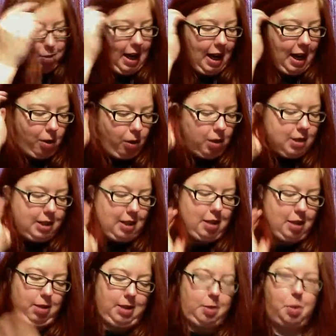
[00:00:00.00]
acorns and
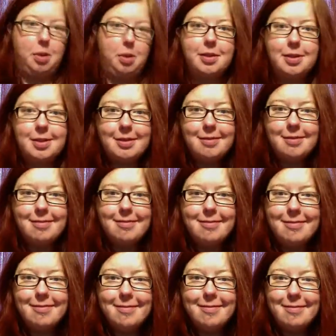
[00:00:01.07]
three squirrels.
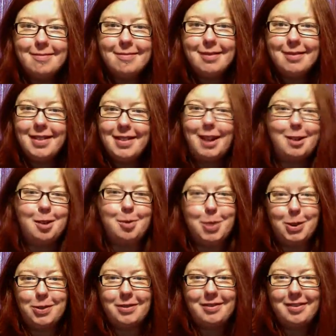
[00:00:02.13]
Lantern
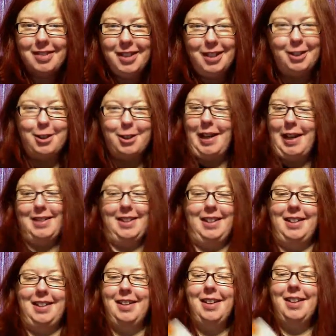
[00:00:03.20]
Moon, you're
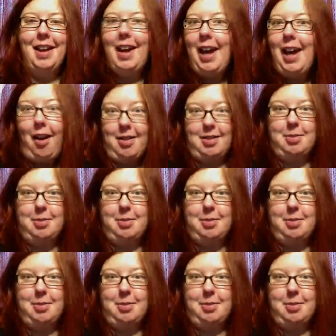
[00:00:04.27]
crazy. Awesome